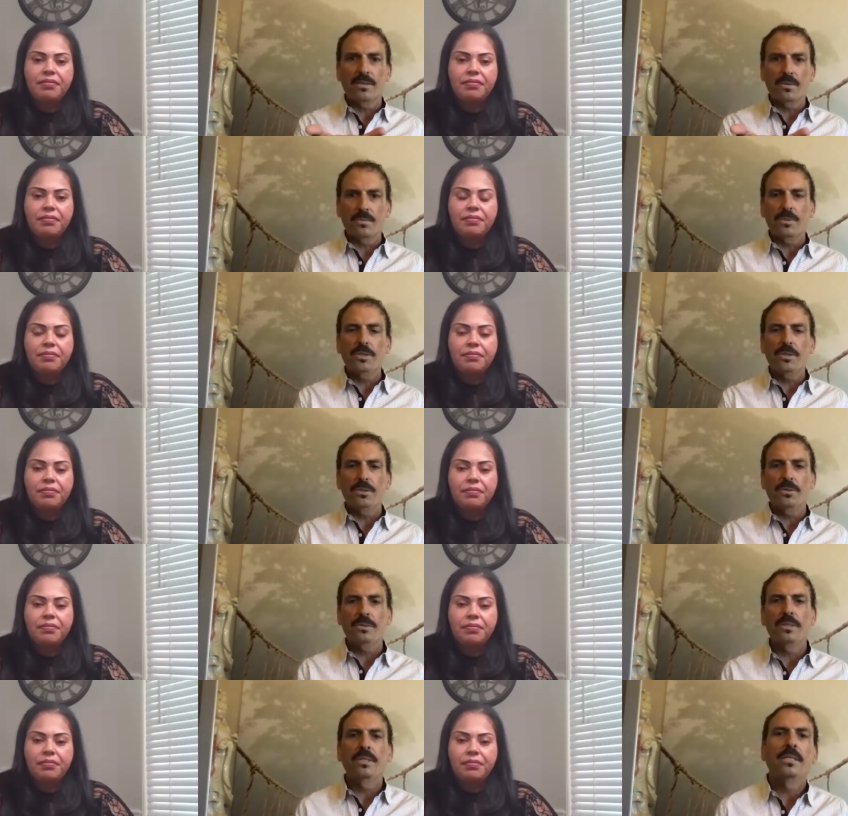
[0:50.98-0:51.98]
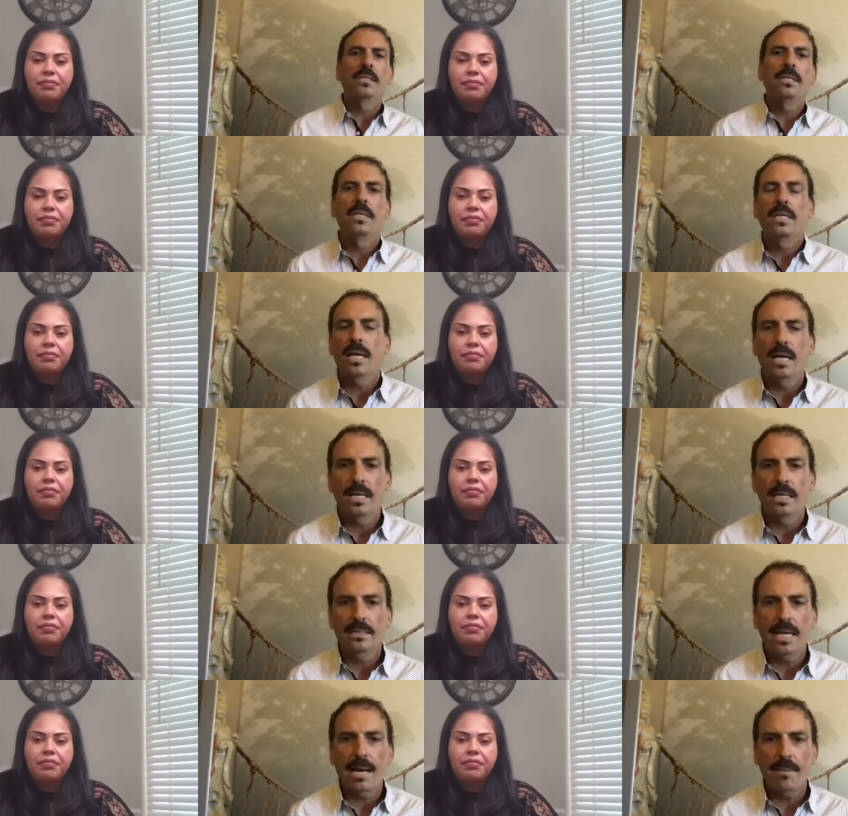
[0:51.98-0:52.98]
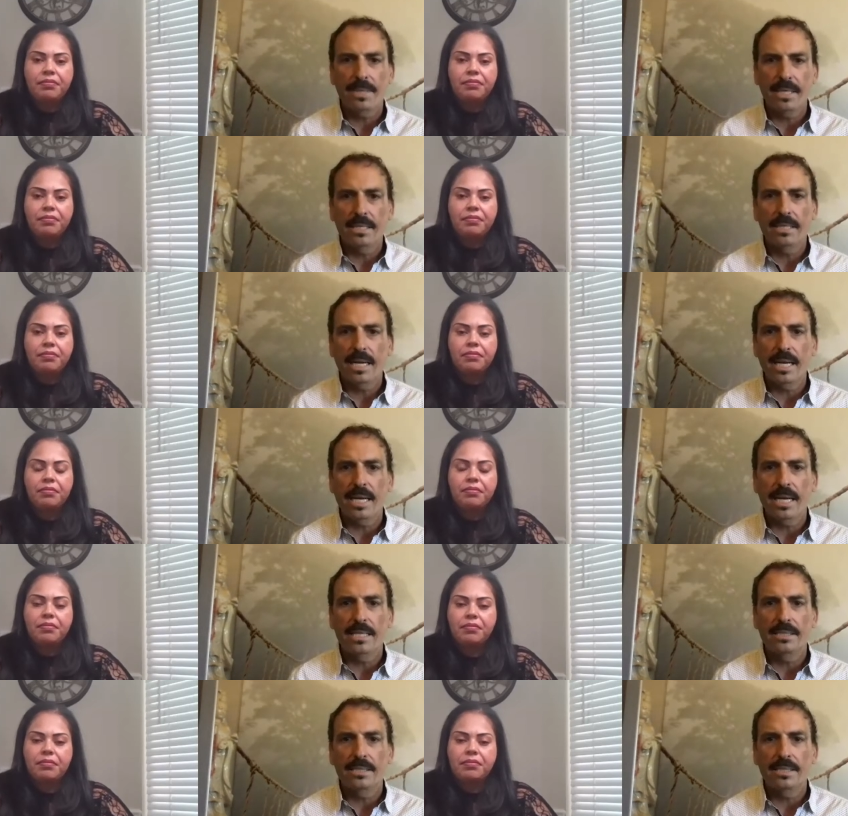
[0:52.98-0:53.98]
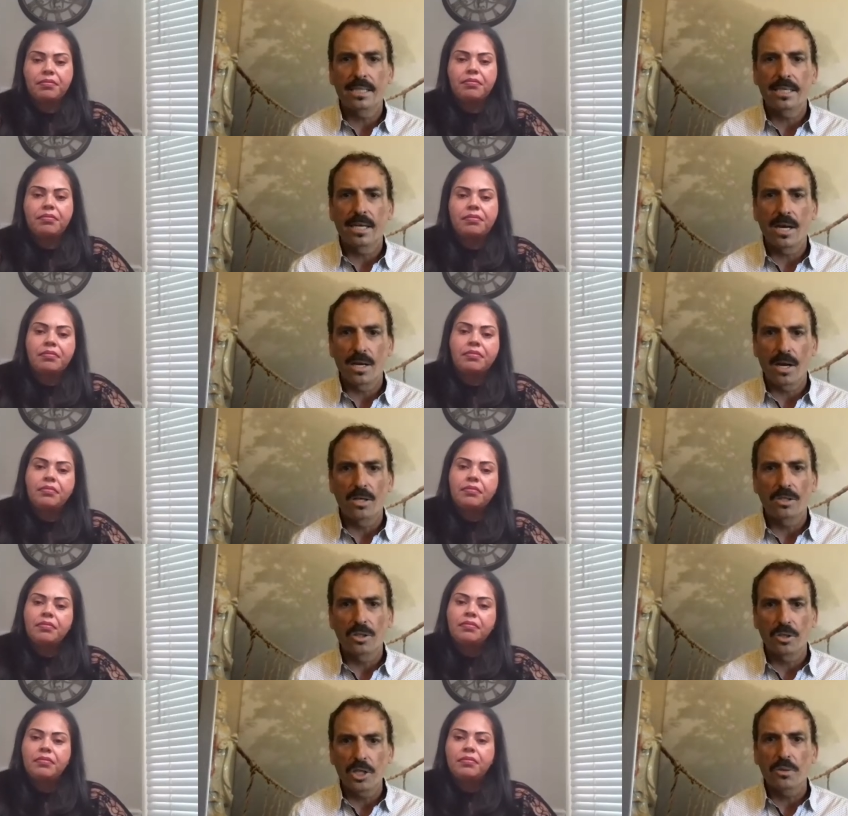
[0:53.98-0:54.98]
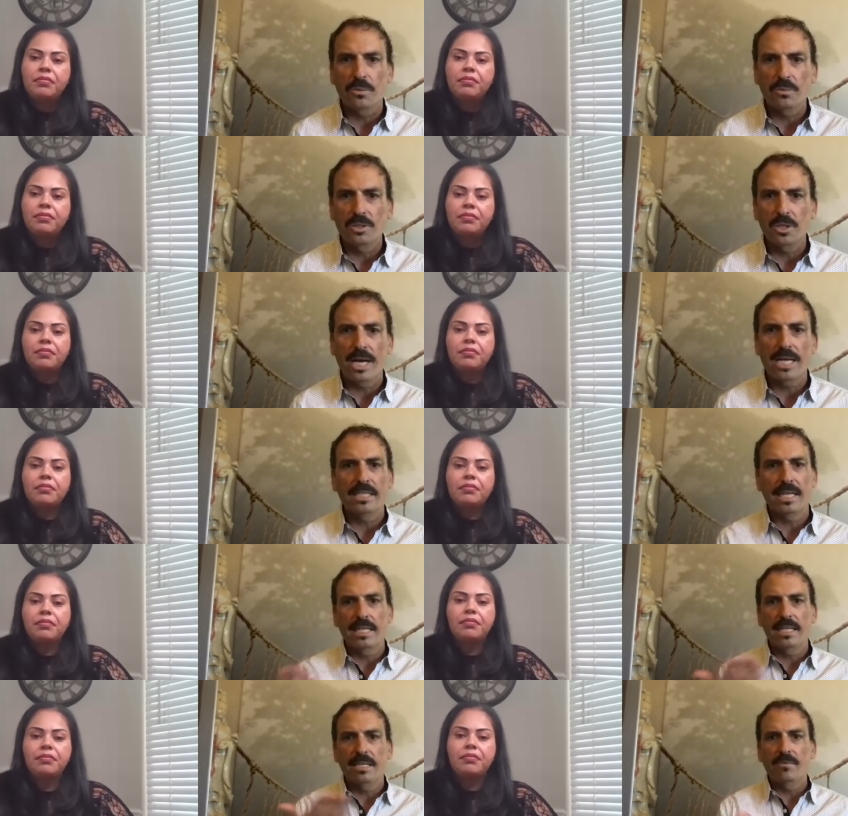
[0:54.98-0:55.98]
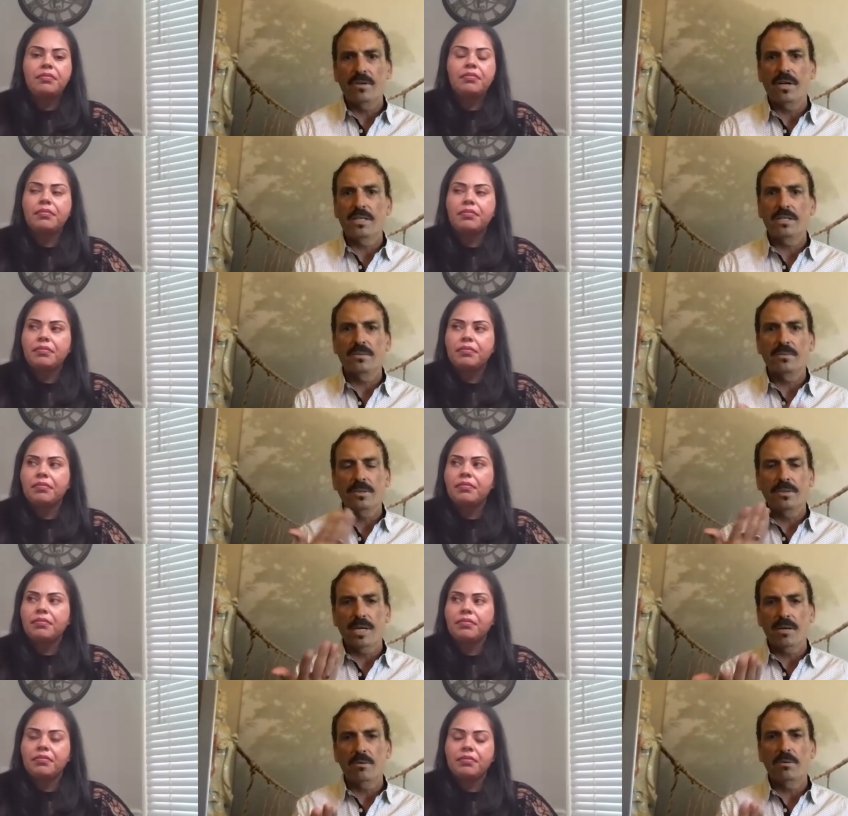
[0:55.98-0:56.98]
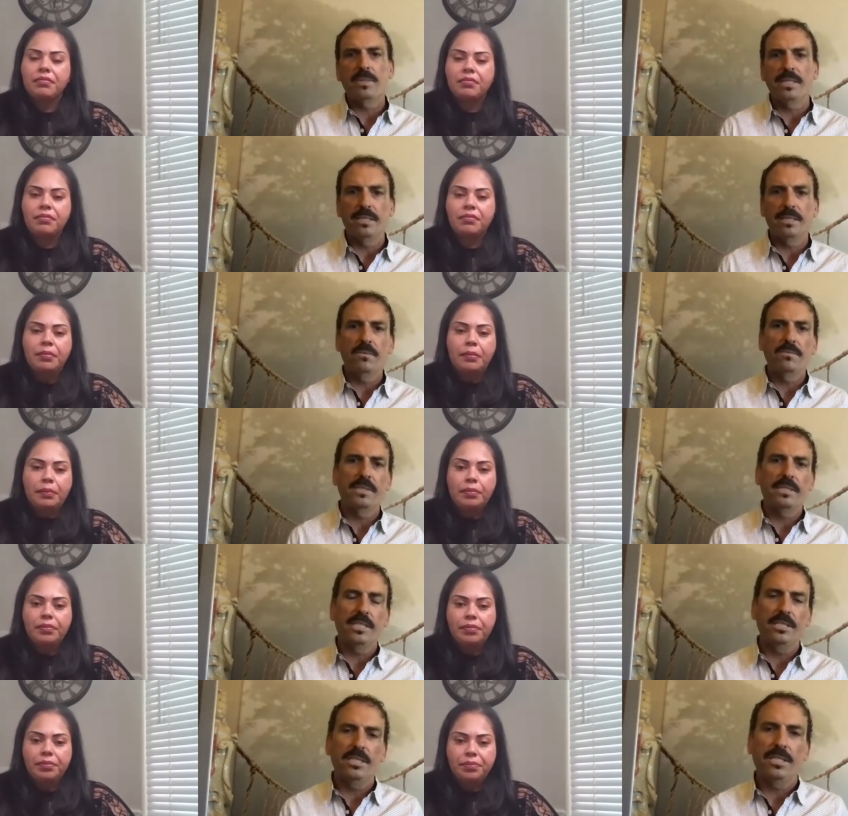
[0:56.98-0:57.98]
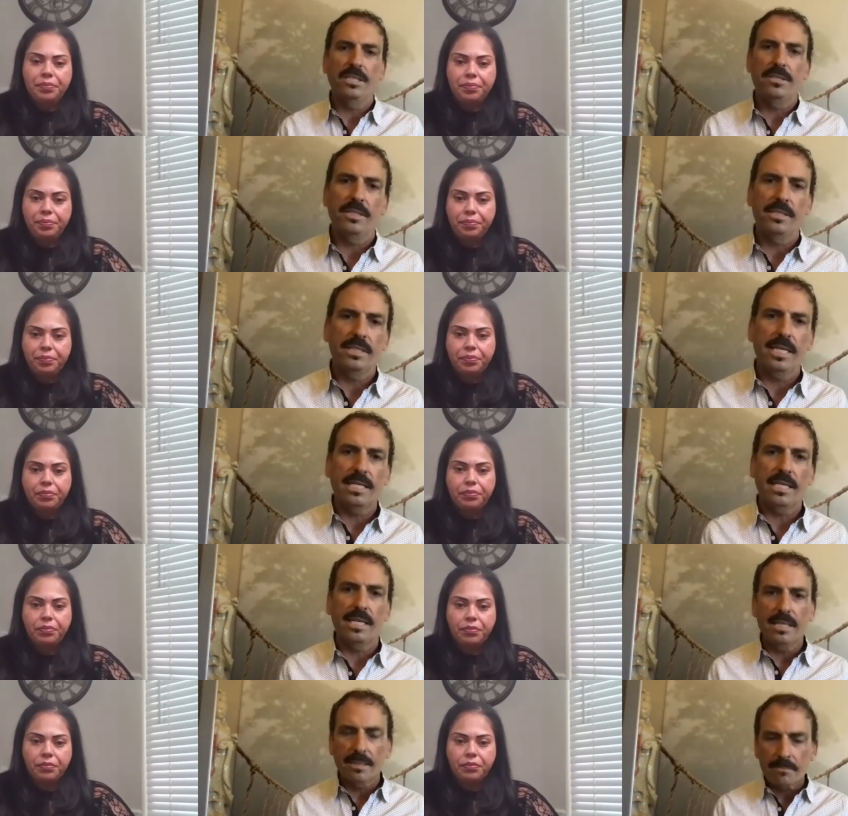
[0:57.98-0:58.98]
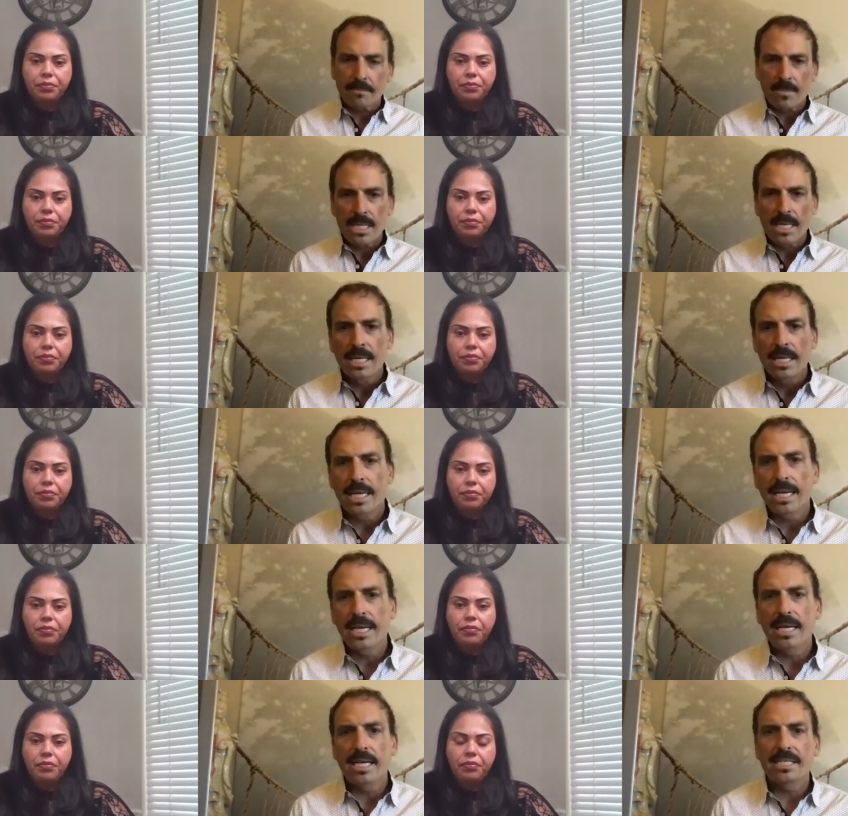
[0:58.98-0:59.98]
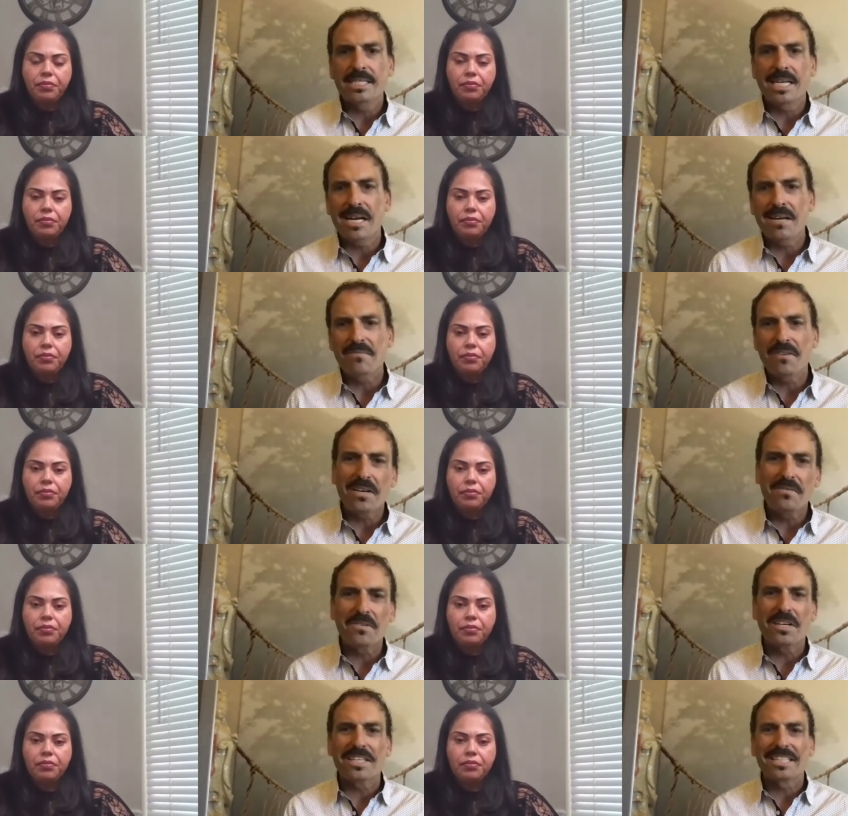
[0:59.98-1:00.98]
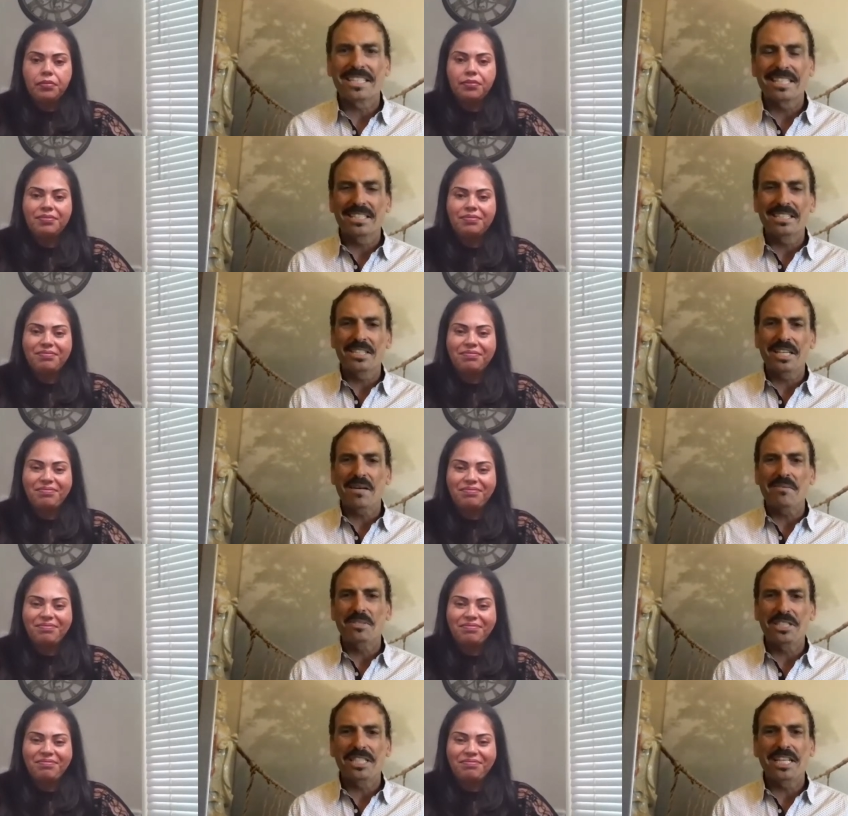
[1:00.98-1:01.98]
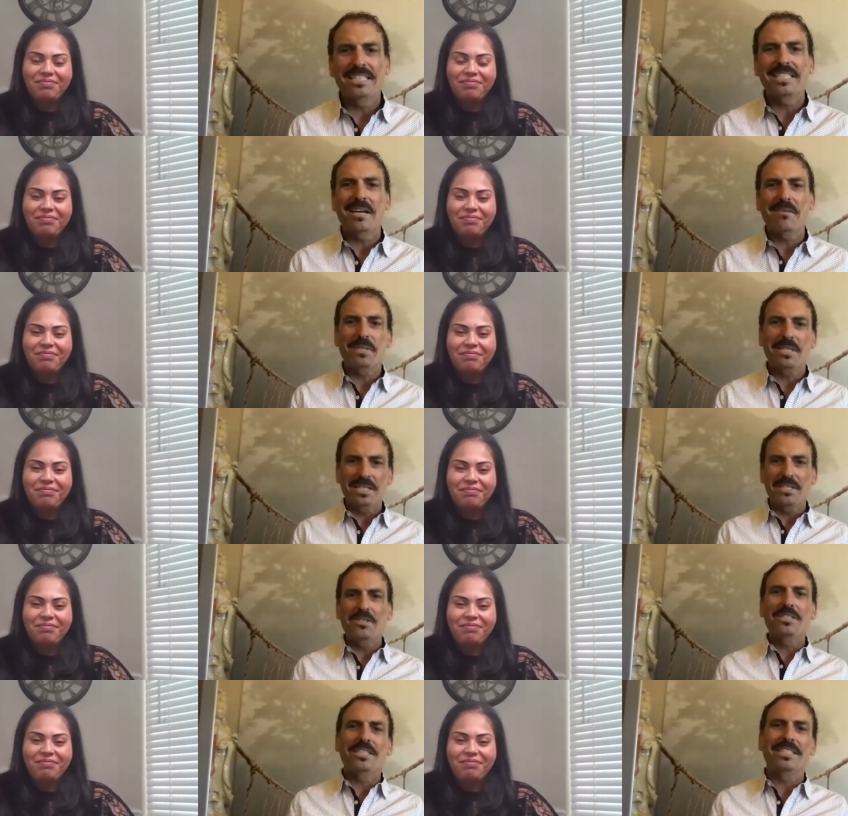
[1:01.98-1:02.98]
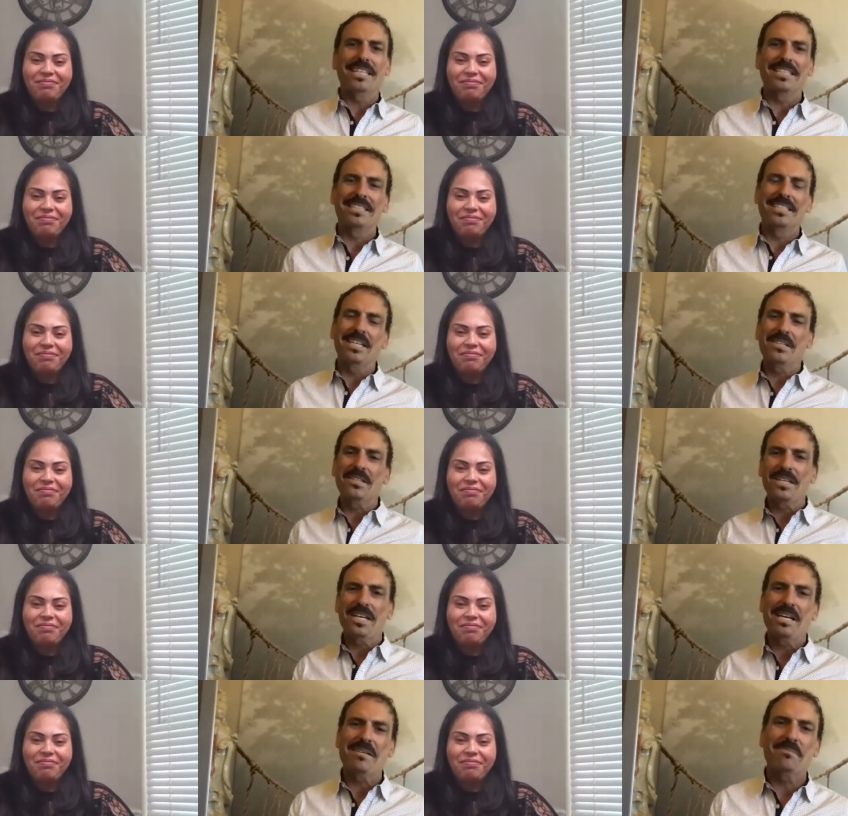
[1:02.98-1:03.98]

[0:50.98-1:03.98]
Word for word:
Speaker 1: through uh, tapping and also you. So, as I lead Veronica through, I will be hopefully teaching you this technique and uh, invited Veronica because um, she likes tapping and uses it. So um,